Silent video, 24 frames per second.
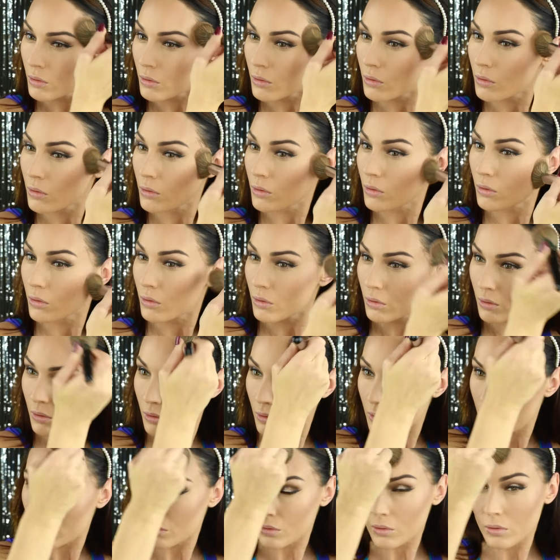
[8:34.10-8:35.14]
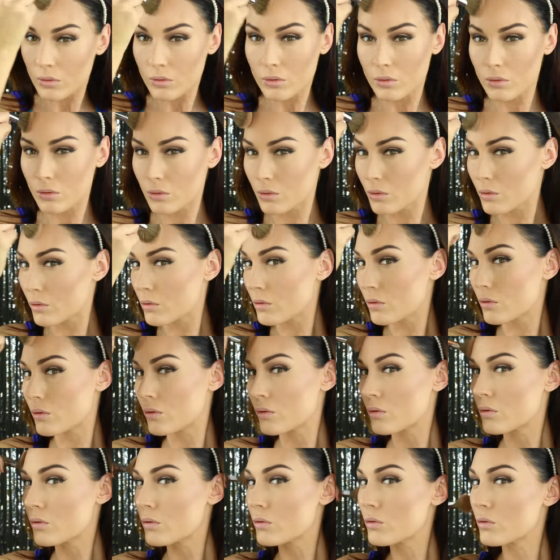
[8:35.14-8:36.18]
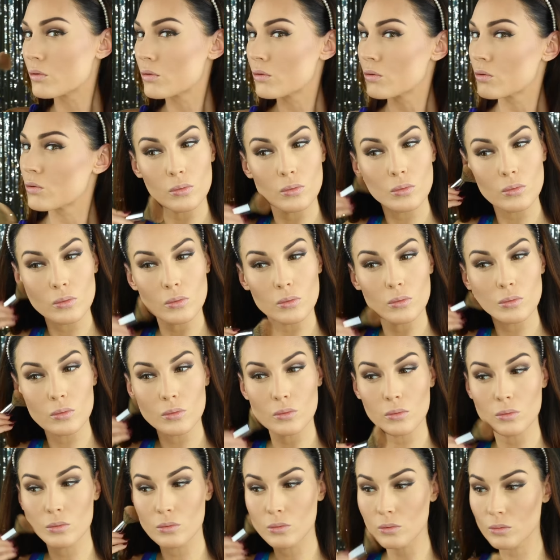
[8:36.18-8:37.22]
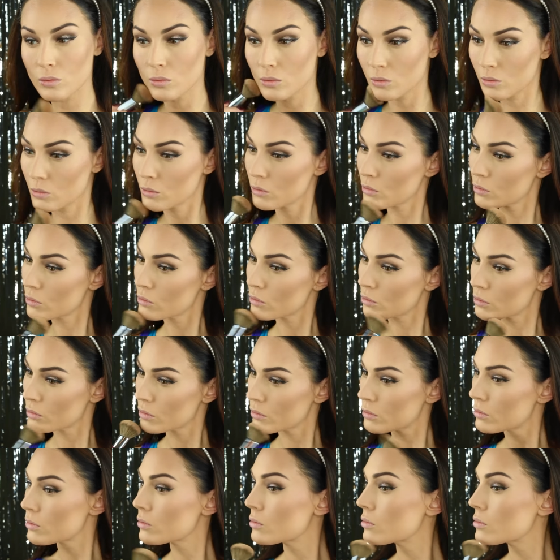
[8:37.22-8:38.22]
(no one is talking)